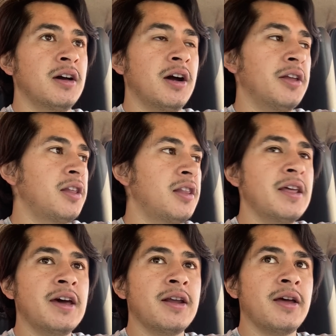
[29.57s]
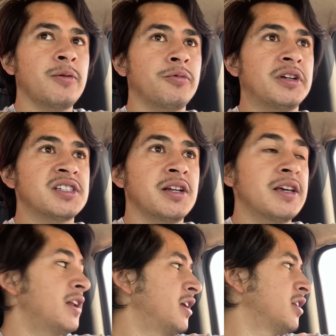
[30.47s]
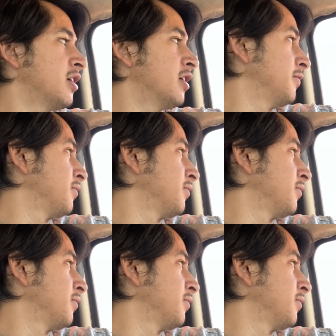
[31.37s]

Other than that, we're just gonna get it done.